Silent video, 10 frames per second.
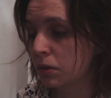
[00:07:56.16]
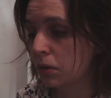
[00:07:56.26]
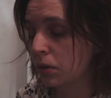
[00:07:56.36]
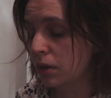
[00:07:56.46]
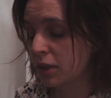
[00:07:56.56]

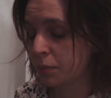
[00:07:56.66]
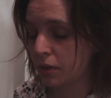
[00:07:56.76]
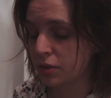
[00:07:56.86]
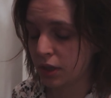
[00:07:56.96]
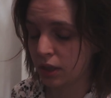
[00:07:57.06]
or I
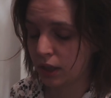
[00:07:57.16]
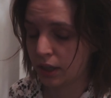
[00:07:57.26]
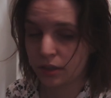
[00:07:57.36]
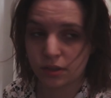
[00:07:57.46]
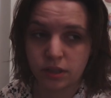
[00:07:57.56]
suppose in
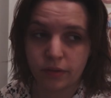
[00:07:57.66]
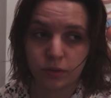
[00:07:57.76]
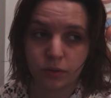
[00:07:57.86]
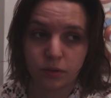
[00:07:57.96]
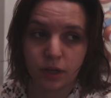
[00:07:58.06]
like
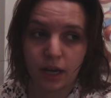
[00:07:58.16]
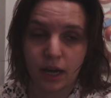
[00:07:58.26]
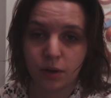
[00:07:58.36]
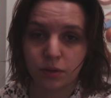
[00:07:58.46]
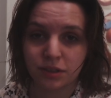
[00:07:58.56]
7 or 8
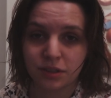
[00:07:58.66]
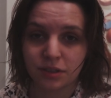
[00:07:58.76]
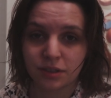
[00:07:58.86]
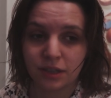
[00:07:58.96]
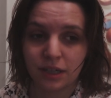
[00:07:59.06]

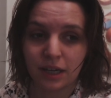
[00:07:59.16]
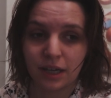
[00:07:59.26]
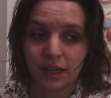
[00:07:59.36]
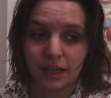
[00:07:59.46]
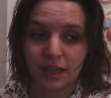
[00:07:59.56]
hours,
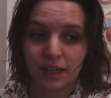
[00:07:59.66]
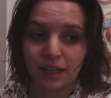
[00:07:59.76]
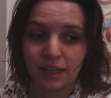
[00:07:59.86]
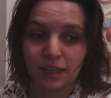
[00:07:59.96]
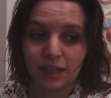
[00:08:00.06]
I'm
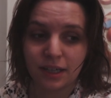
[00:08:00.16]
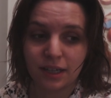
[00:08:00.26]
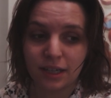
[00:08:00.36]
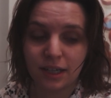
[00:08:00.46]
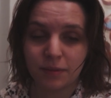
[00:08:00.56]

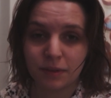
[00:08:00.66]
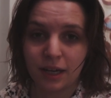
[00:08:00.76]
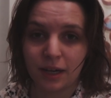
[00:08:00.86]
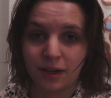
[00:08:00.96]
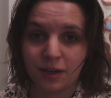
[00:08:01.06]
getting